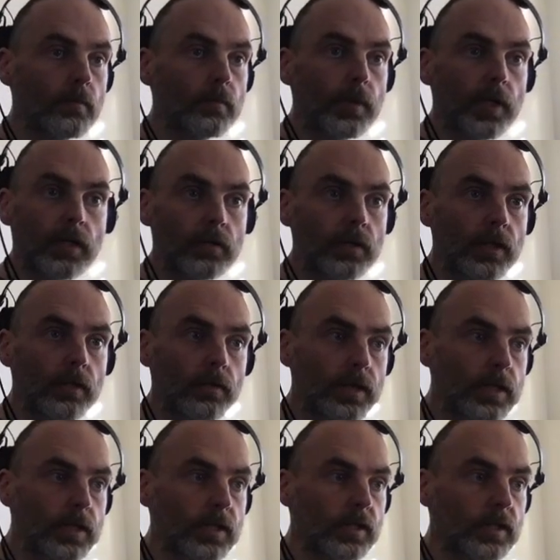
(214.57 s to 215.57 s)
But I don't need all
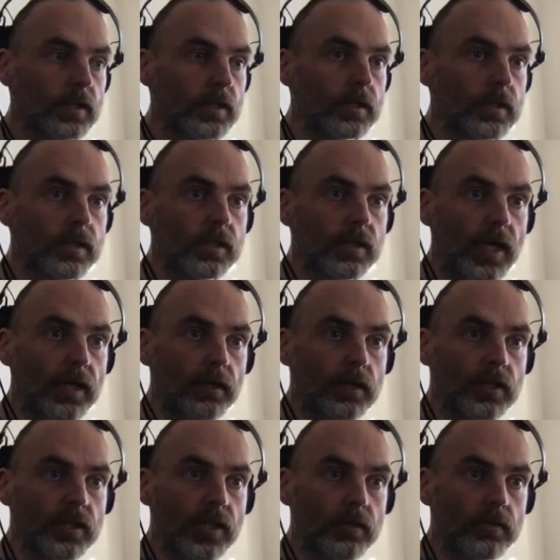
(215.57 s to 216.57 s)
these
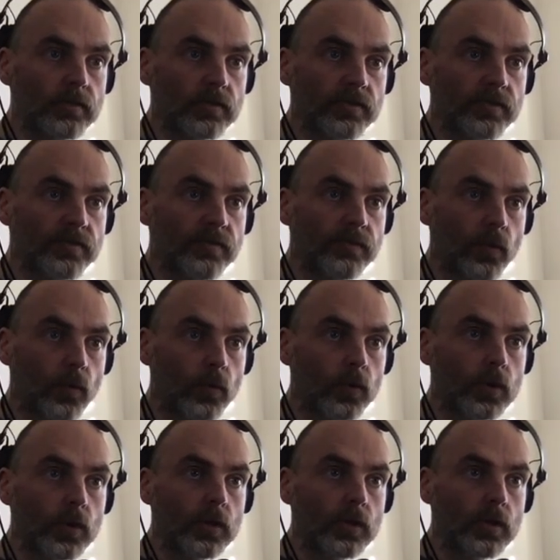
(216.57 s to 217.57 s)
silent channels. There's
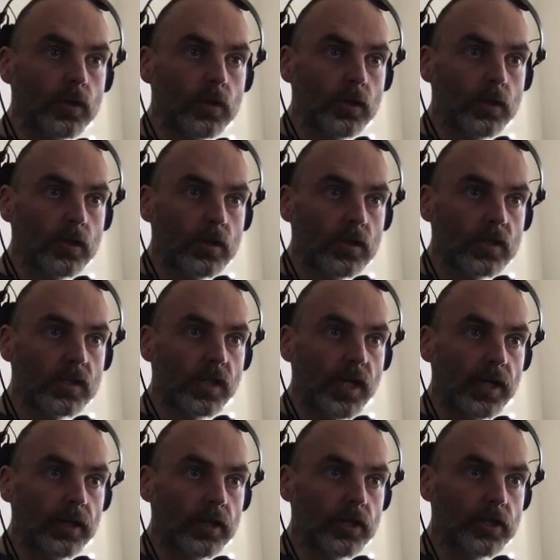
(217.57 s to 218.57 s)
four
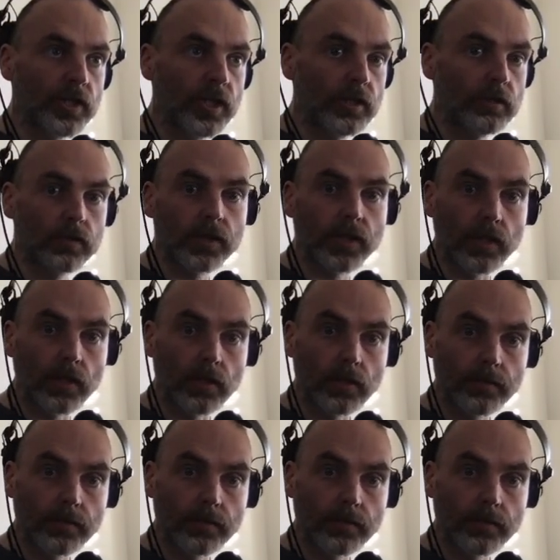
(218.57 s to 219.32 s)
silent channels here